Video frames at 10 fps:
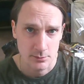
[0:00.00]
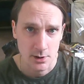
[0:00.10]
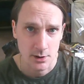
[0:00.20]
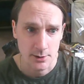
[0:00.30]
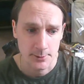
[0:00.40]

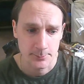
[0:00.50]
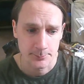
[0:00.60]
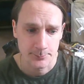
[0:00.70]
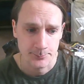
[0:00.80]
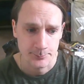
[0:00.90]

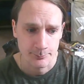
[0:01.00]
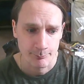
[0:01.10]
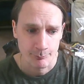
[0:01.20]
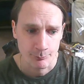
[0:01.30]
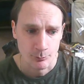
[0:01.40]
um,
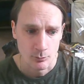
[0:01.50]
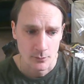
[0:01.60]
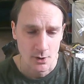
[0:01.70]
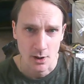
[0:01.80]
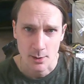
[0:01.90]

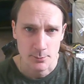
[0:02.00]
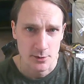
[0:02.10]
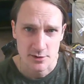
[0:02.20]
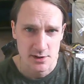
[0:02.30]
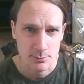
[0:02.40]
I'm
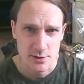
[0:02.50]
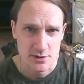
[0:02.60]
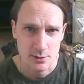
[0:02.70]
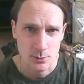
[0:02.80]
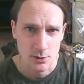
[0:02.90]
not the same
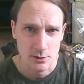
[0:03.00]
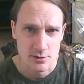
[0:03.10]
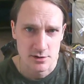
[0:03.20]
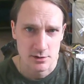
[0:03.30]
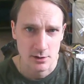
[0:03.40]
person I
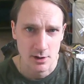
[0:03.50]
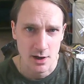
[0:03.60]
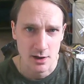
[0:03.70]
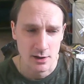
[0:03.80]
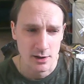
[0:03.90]
was.
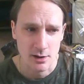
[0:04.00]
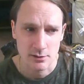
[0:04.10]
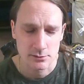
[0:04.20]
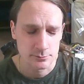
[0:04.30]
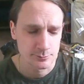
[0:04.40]

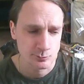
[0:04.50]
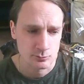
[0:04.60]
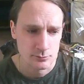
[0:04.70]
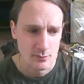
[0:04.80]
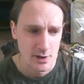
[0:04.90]

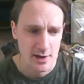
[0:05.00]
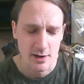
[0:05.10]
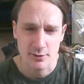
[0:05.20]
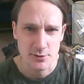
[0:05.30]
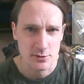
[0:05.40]

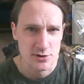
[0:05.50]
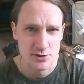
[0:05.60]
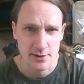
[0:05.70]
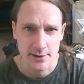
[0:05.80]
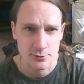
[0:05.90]
I've not
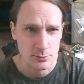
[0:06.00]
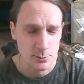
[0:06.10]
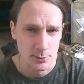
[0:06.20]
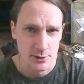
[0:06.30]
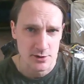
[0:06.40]
just changed from
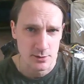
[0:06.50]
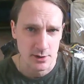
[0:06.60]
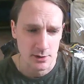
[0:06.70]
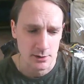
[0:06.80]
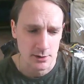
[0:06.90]
a boy to a
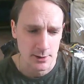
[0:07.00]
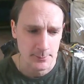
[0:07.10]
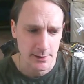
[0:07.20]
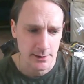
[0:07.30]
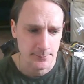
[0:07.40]
girl. I
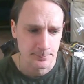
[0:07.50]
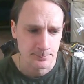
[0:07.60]
mean,